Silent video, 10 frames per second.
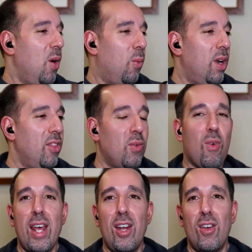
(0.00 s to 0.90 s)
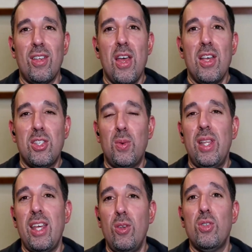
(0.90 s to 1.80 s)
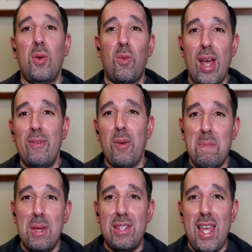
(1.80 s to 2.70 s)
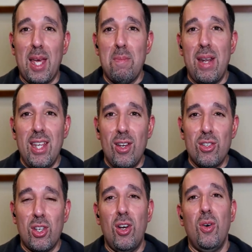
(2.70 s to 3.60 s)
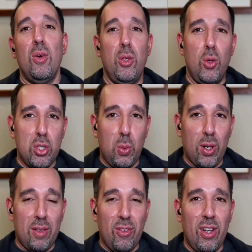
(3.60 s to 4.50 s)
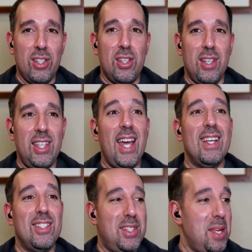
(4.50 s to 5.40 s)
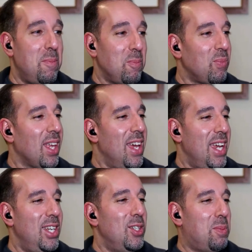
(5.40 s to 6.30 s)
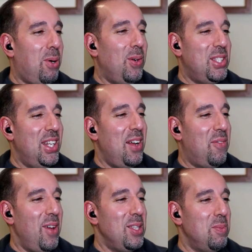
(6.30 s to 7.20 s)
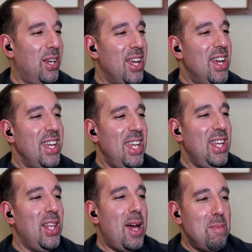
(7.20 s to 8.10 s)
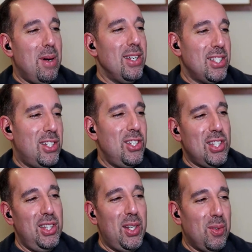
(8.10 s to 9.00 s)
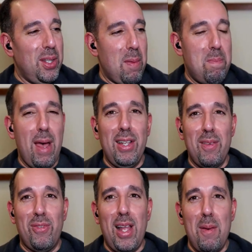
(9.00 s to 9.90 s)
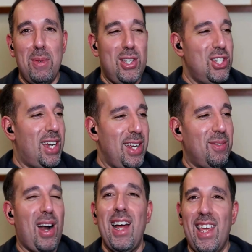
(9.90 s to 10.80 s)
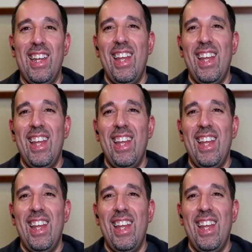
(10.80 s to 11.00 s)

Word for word: Oh one yeah. The writer, someone that used to write for BitTech many years ago, Tim? used to work for us. Yes, Tim. Tim's he just posted guy. on Facebook. Elon Musk just literally belly flopped a giant rocket.